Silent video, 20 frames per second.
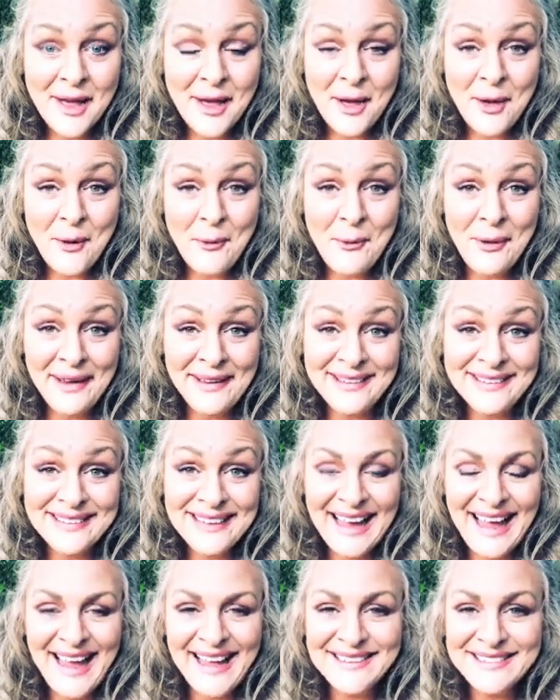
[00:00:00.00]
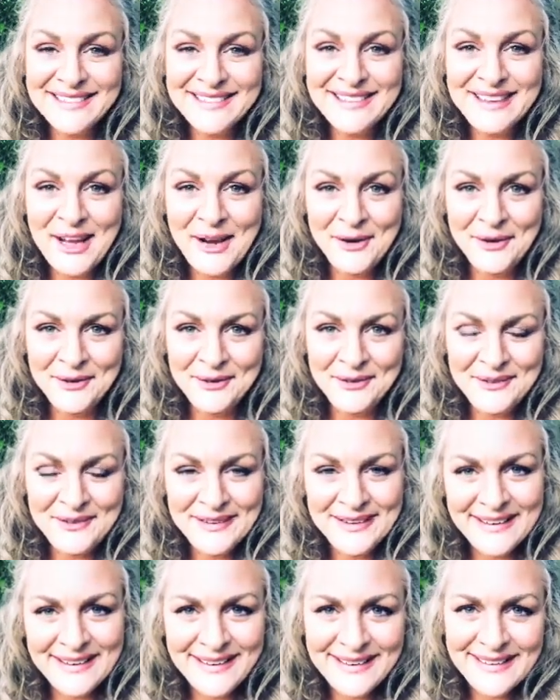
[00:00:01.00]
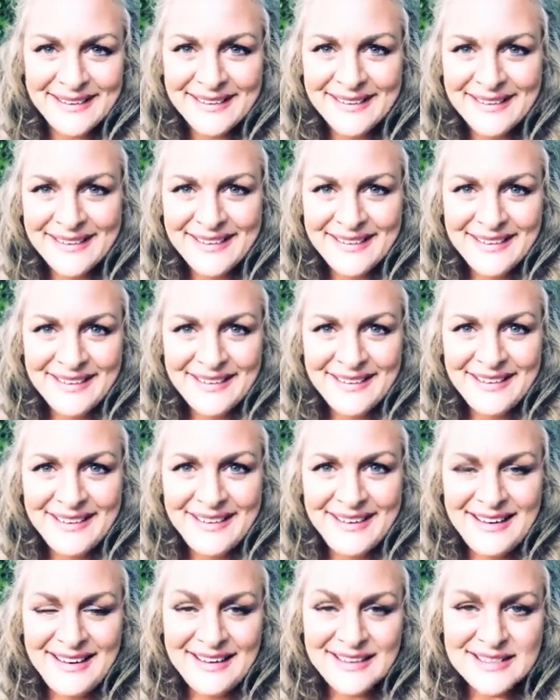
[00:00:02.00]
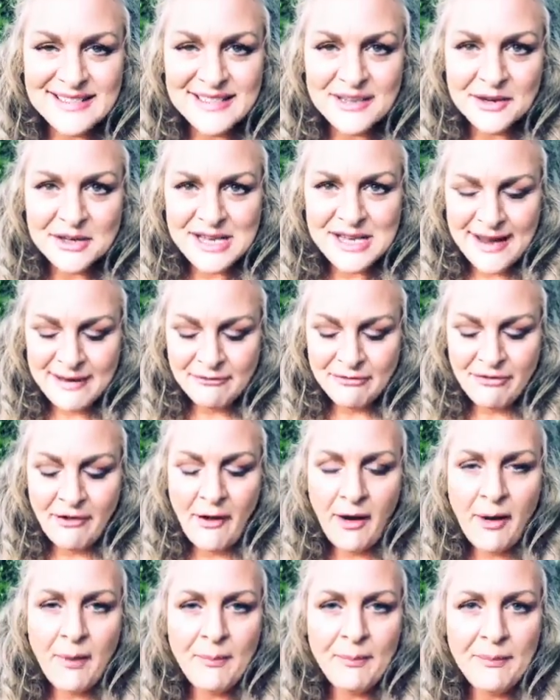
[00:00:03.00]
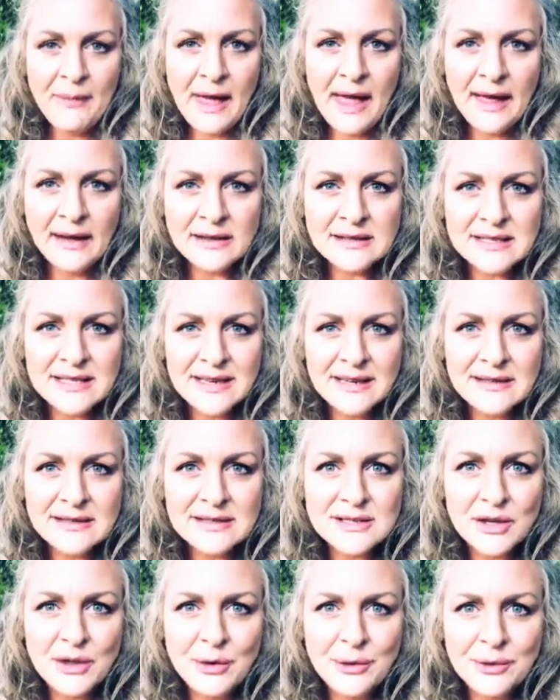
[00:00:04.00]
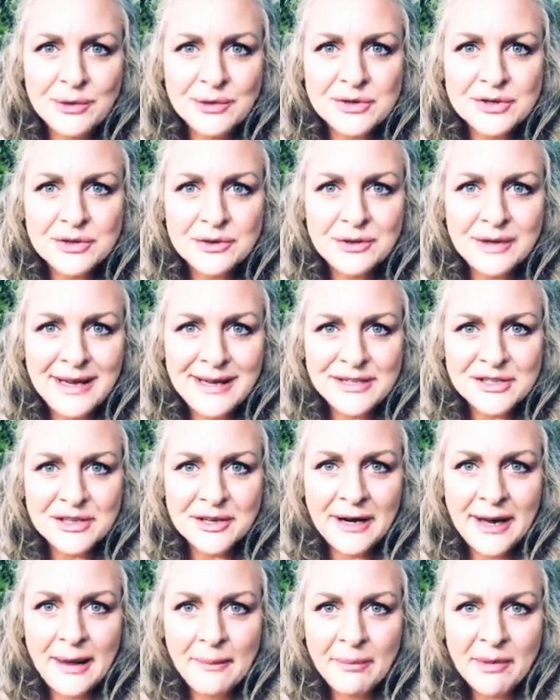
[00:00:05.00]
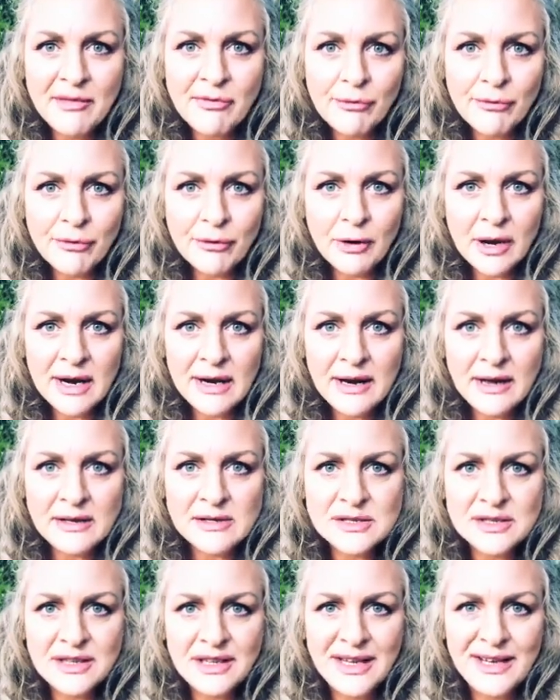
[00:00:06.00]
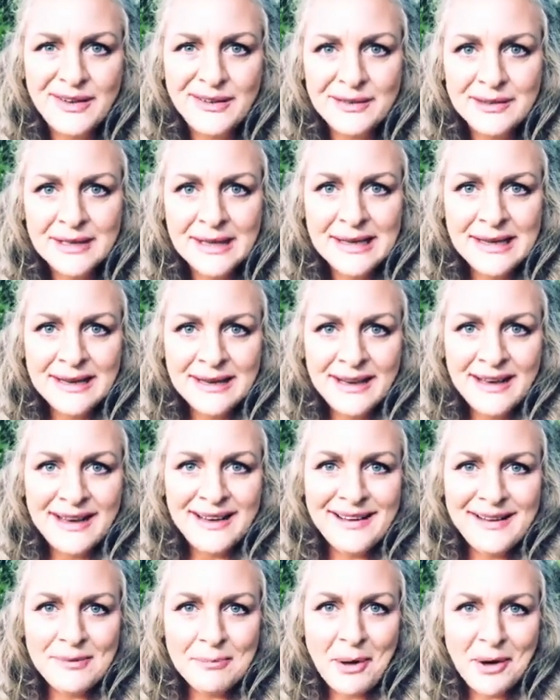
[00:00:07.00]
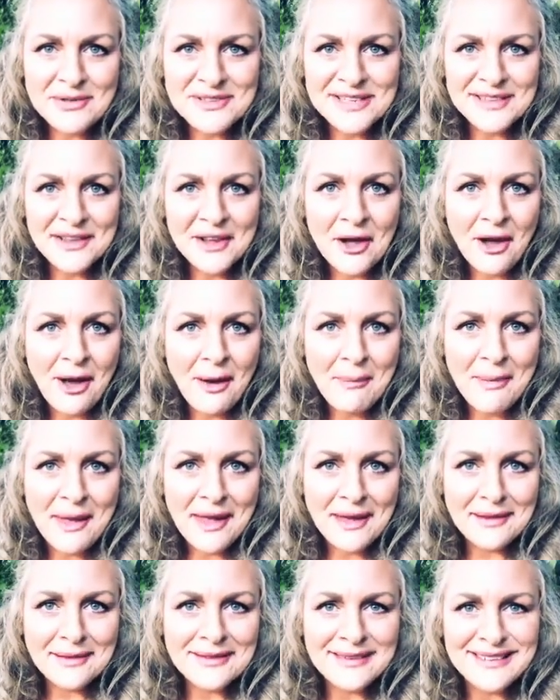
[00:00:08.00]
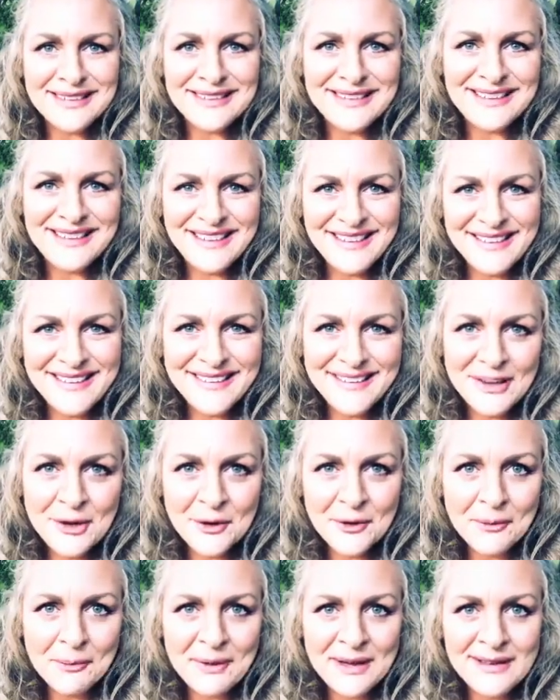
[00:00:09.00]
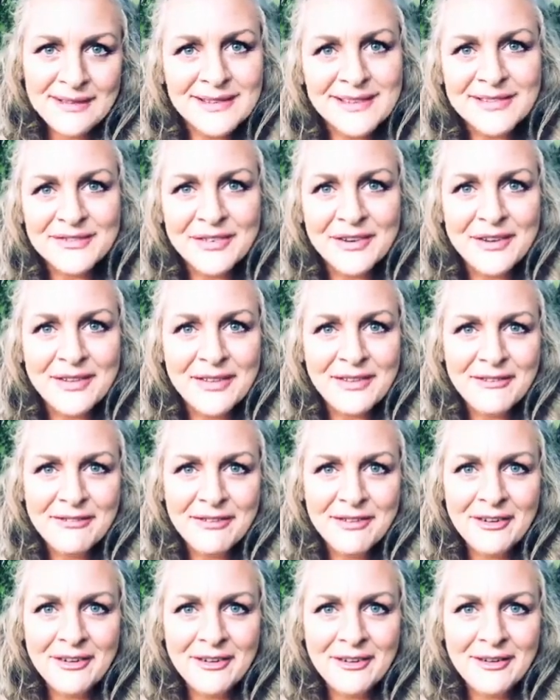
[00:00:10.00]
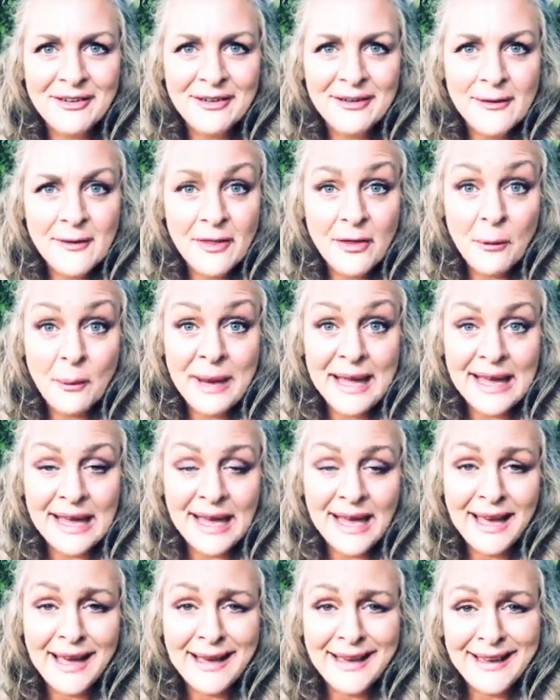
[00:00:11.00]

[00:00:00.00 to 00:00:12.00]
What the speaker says: Well, hello. It is Sarah Jane from Access Your True Nature. Happy Friday to you. Post in the comments your wins for the week.